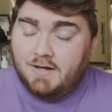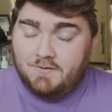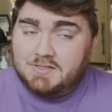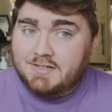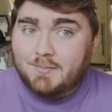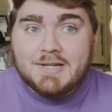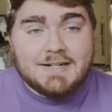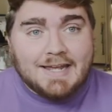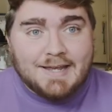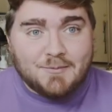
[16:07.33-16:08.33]
obviously a big
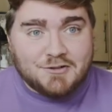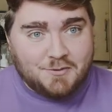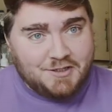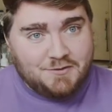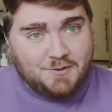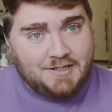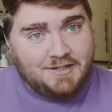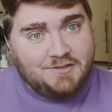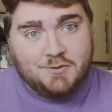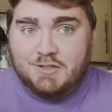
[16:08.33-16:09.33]
name in
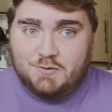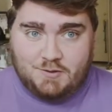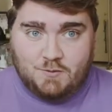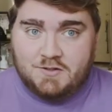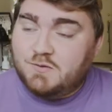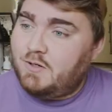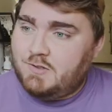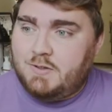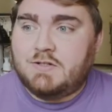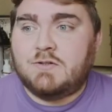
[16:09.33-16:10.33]
2020, 2021,
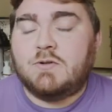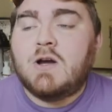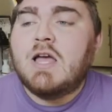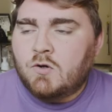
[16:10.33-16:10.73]
2022.